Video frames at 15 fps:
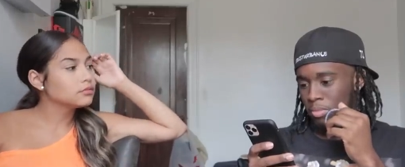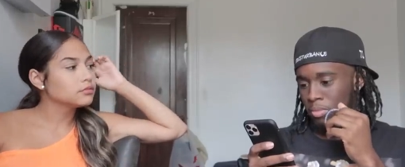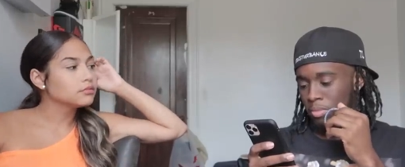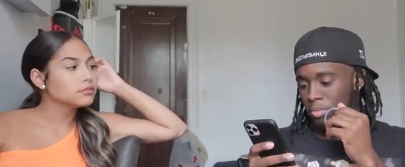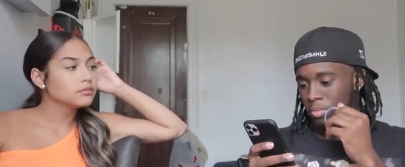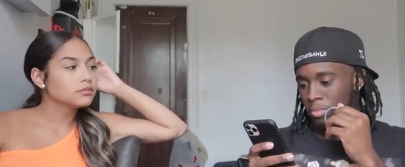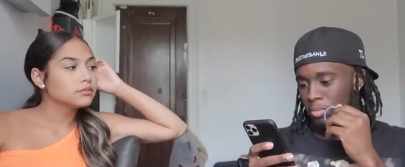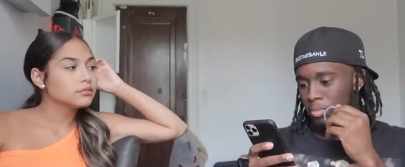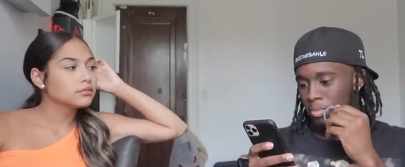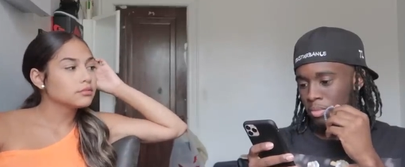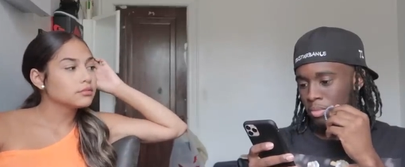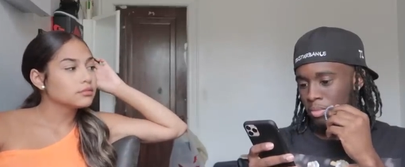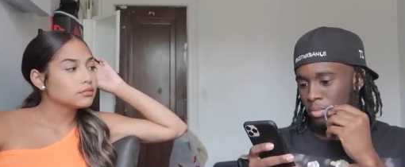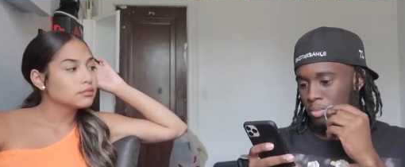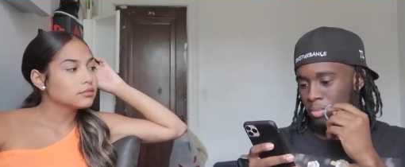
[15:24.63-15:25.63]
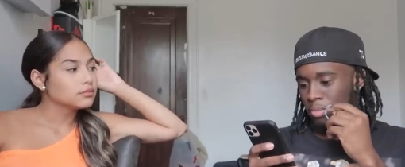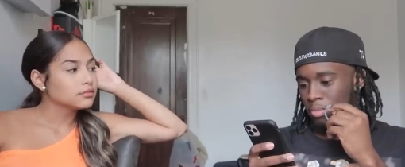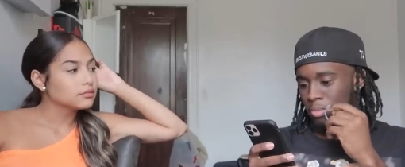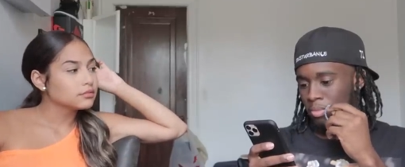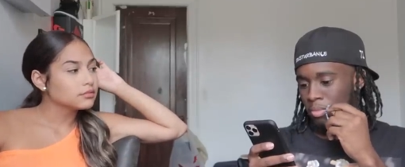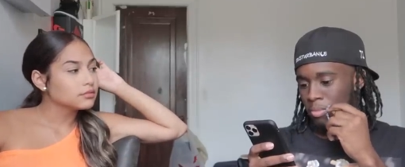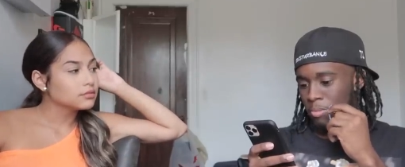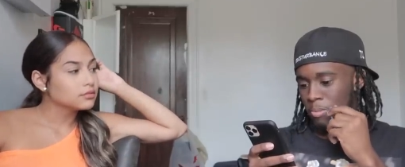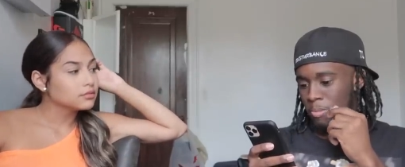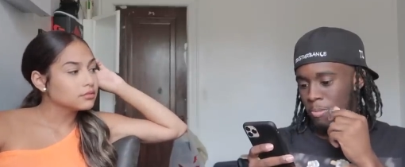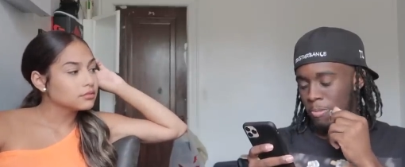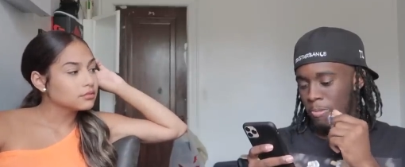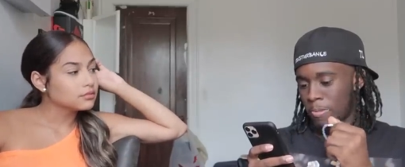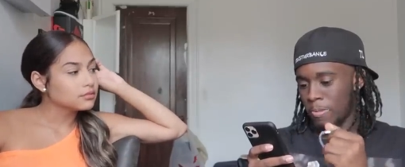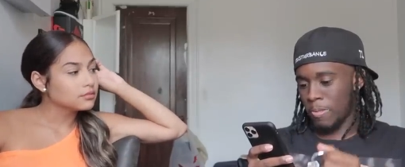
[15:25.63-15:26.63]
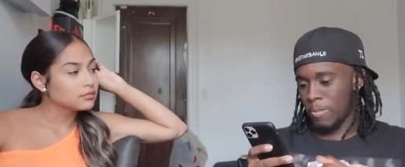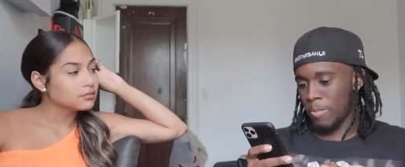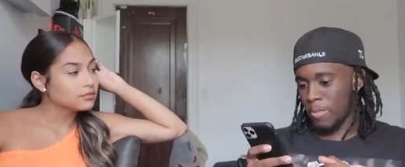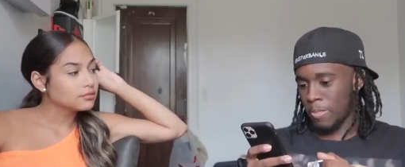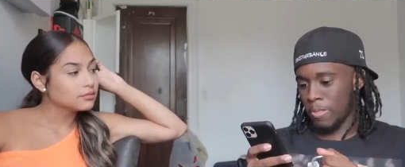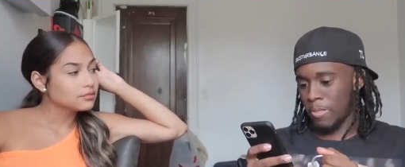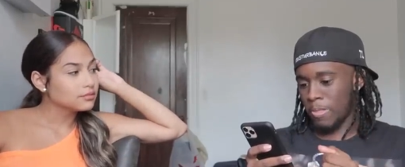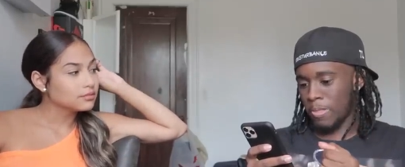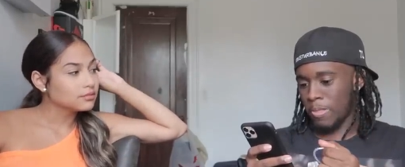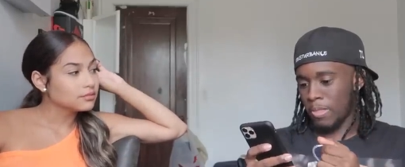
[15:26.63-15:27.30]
Nothing is said.